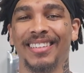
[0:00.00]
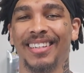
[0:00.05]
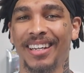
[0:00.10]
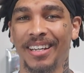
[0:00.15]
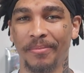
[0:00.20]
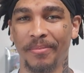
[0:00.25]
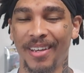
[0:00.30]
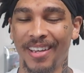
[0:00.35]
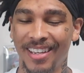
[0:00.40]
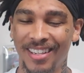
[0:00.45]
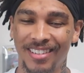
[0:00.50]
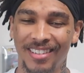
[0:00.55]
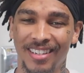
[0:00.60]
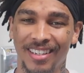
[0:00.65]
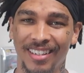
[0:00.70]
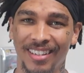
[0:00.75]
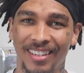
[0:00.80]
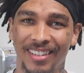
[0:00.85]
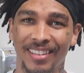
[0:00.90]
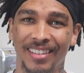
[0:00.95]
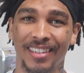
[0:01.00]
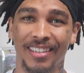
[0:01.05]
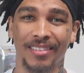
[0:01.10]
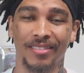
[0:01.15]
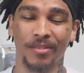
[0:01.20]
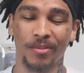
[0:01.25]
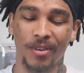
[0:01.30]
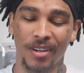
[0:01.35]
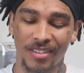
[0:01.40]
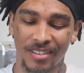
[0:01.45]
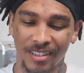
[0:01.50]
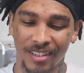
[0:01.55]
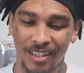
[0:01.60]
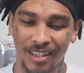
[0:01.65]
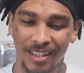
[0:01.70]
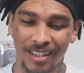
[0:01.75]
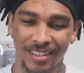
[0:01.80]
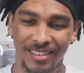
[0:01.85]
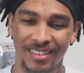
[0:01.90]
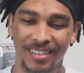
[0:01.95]
I'm AJ. Thanks for watching,
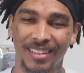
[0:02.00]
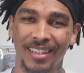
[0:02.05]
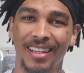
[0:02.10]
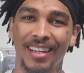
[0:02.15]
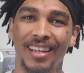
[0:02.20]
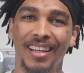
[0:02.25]
guys.